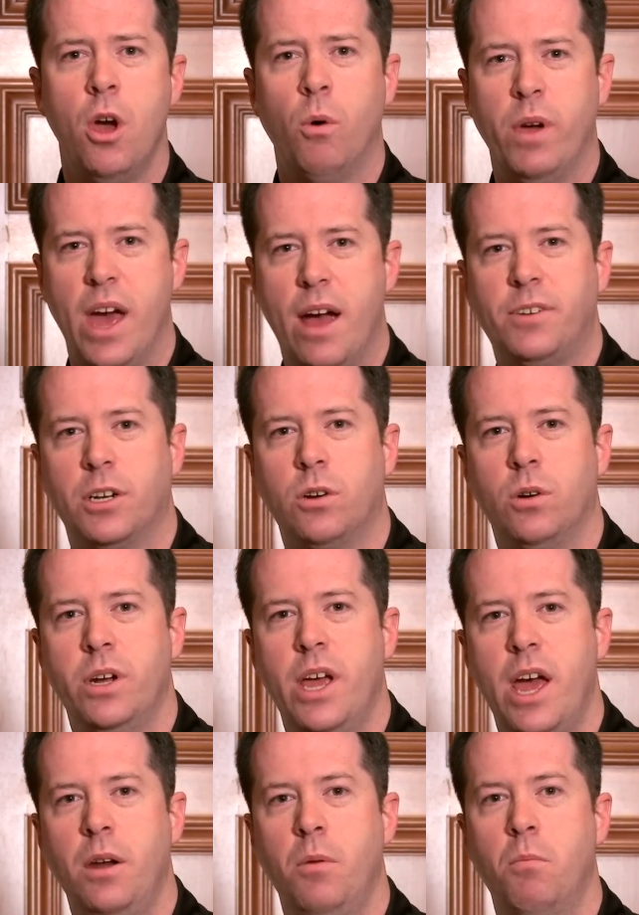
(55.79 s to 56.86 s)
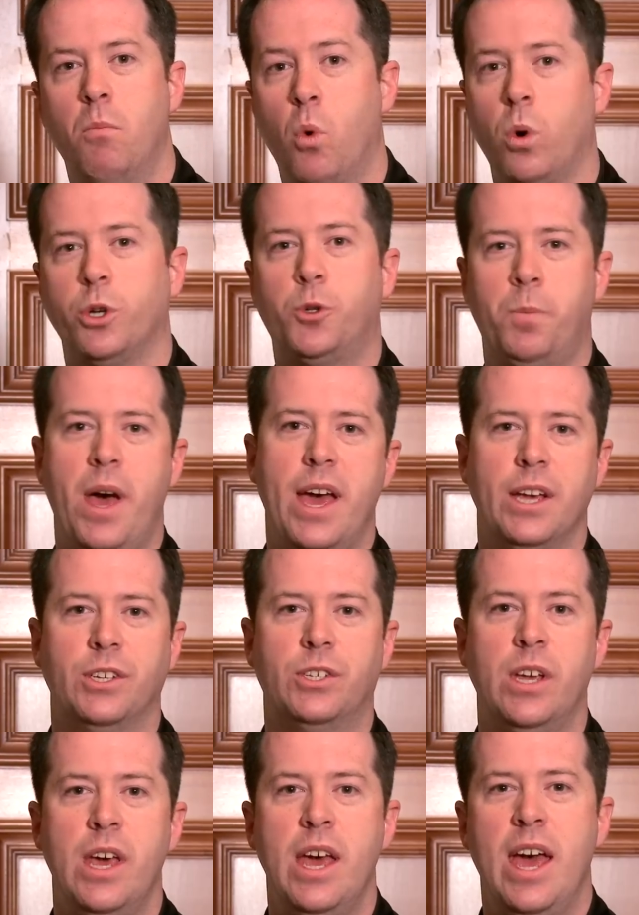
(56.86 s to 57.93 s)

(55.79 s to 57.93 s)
we have to create more space.